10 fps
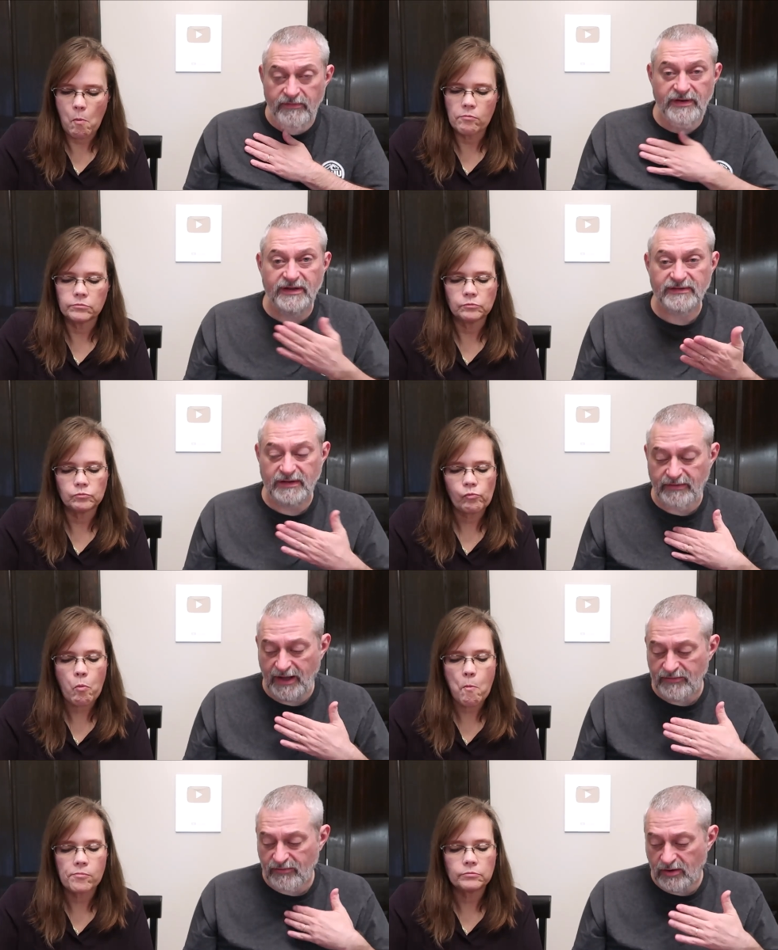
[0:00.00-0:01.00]
Speaker 1: Doesn't go
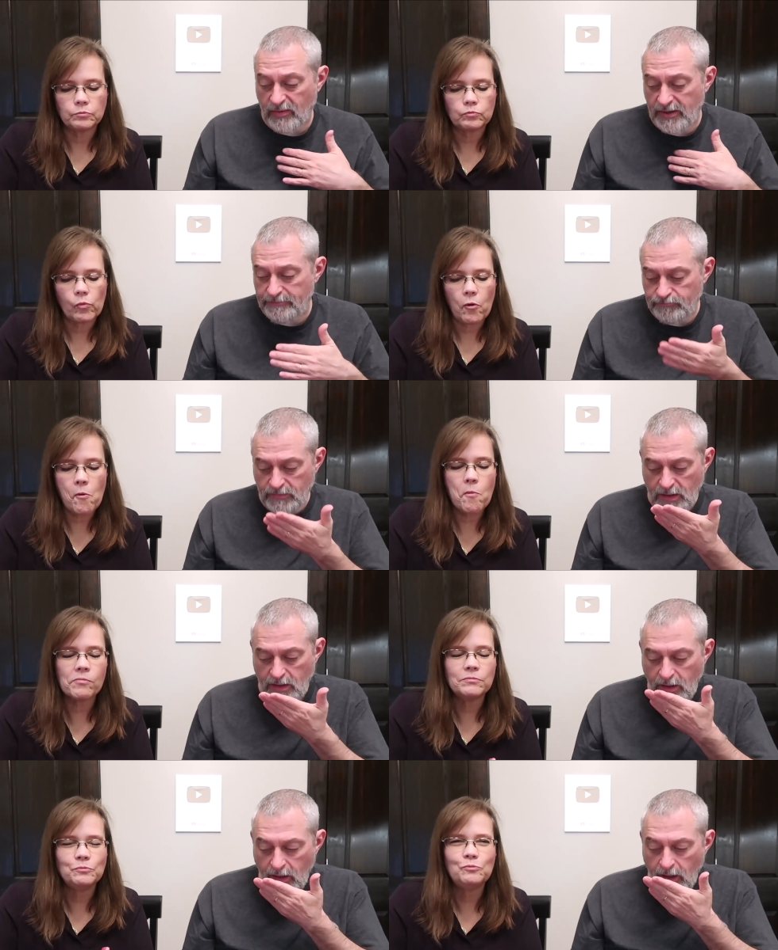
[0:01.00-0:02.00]
down the wrong way.
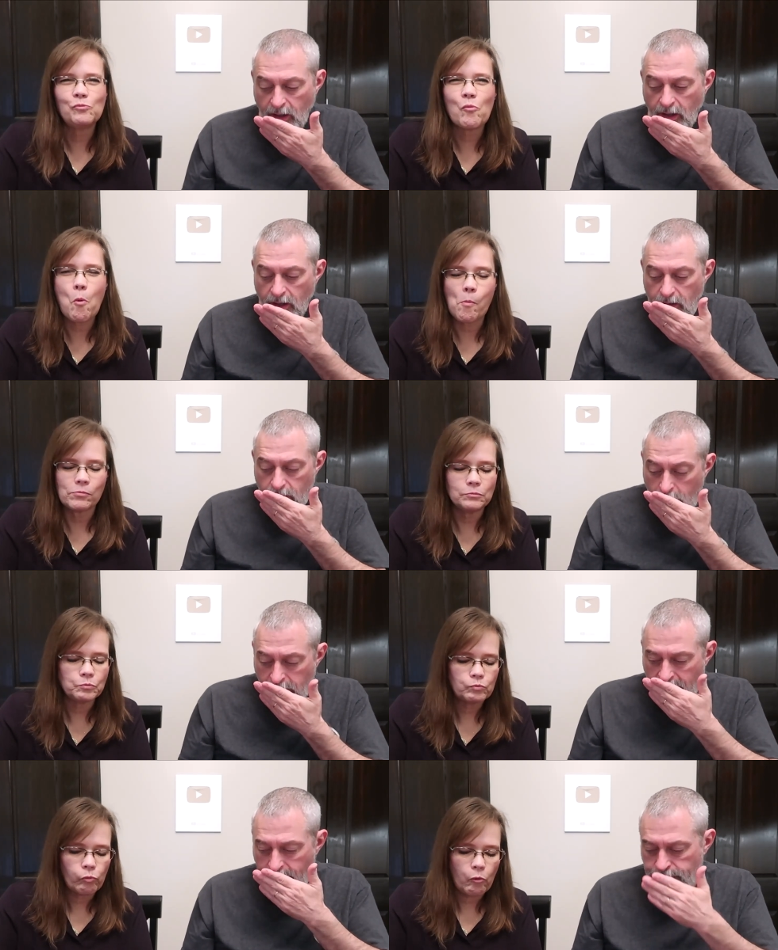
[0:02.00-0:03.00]
I